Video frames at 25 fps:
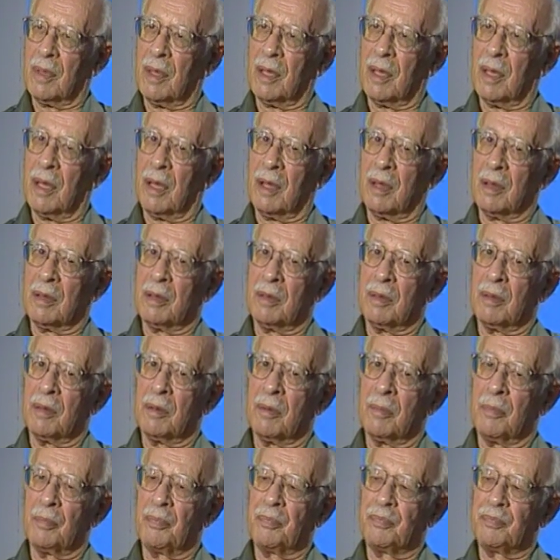And
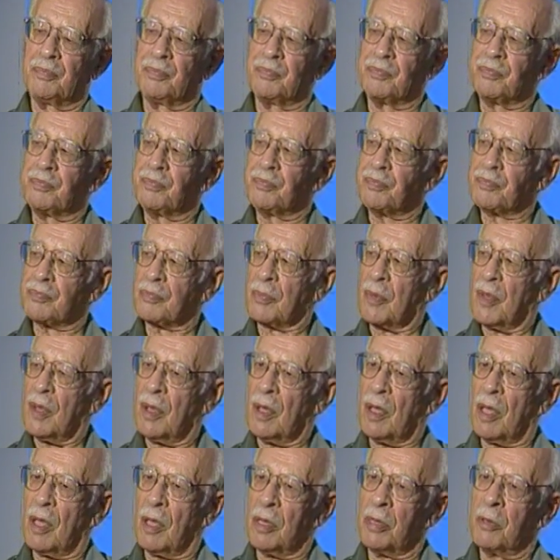
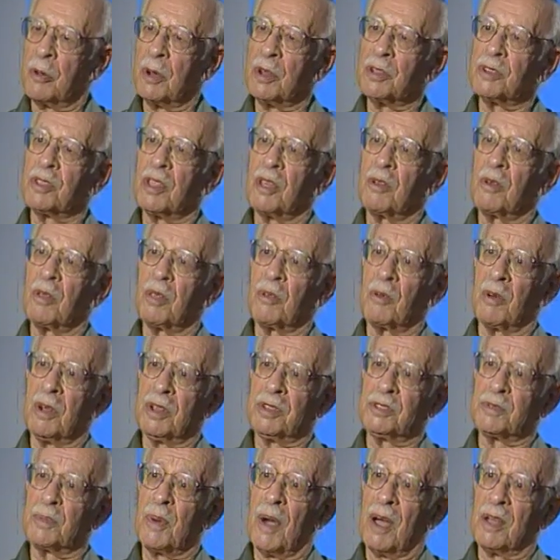the, res the,
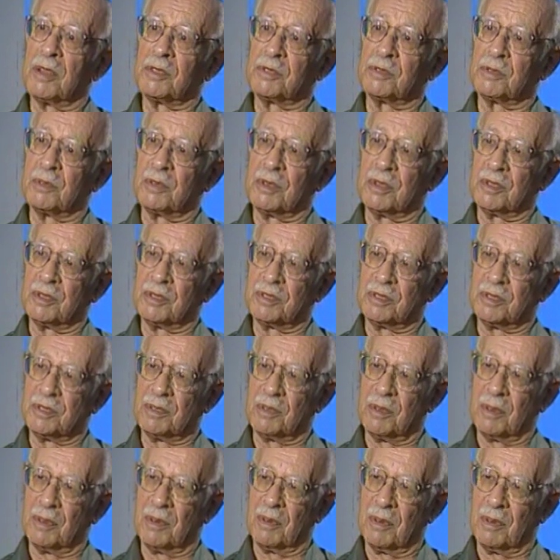response
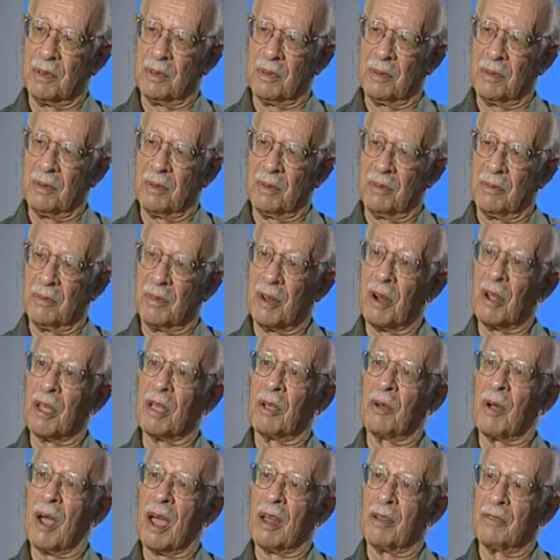was
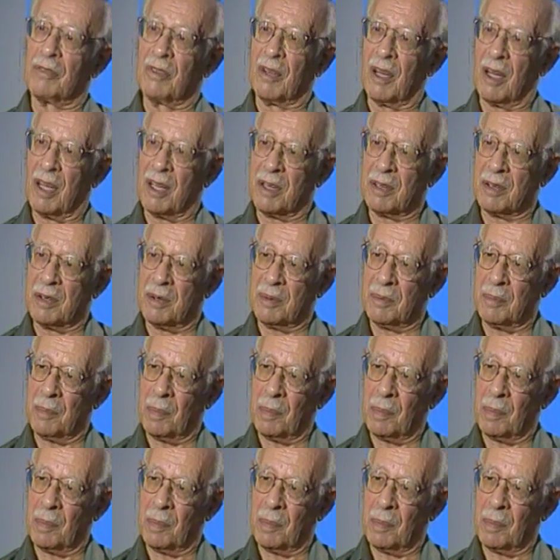very gratifying.